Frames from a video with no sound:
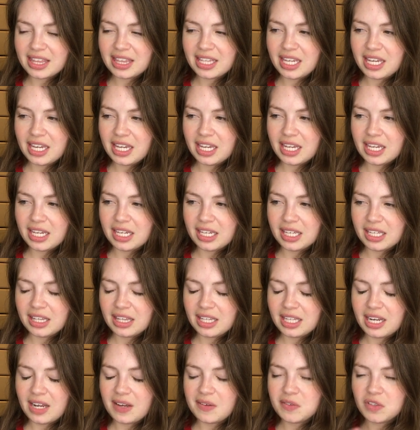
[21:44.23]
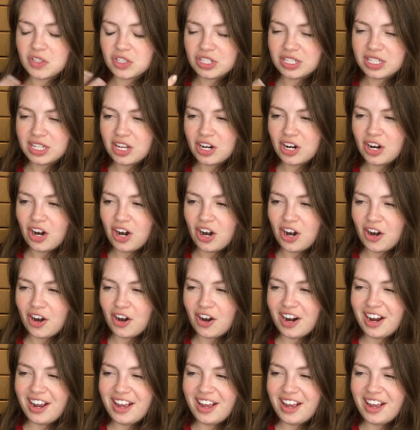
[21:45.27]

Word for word: thing, then after dinner.